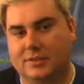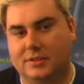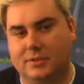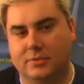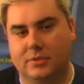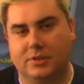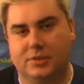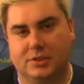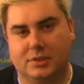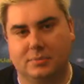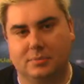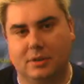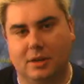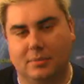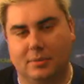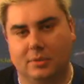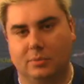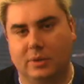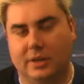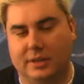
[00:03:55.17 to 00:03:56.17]
2 version is
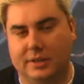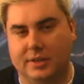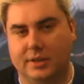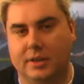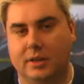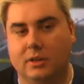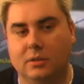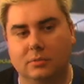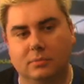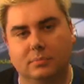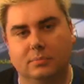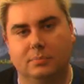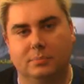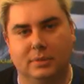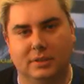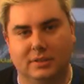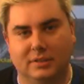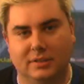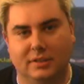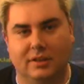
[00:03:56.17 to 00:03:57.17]
probably the way to go.
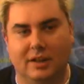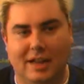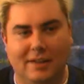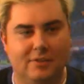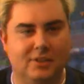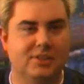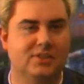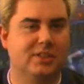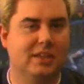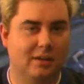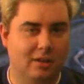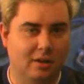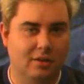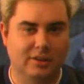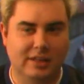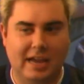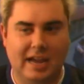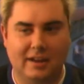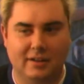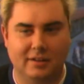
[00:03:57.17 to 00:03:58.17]
But, you know, having said
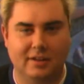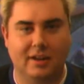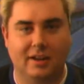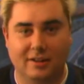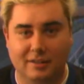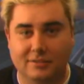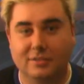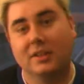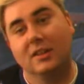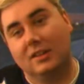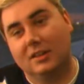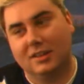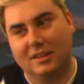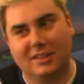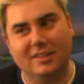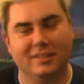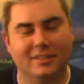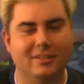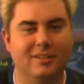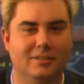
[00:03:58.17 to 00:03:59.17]
all that and kind of,
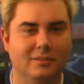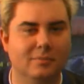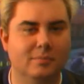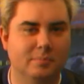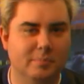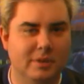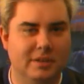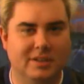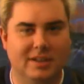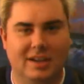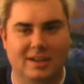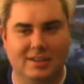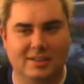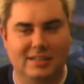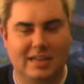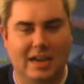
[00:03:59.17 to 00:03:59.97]
you know, been kind of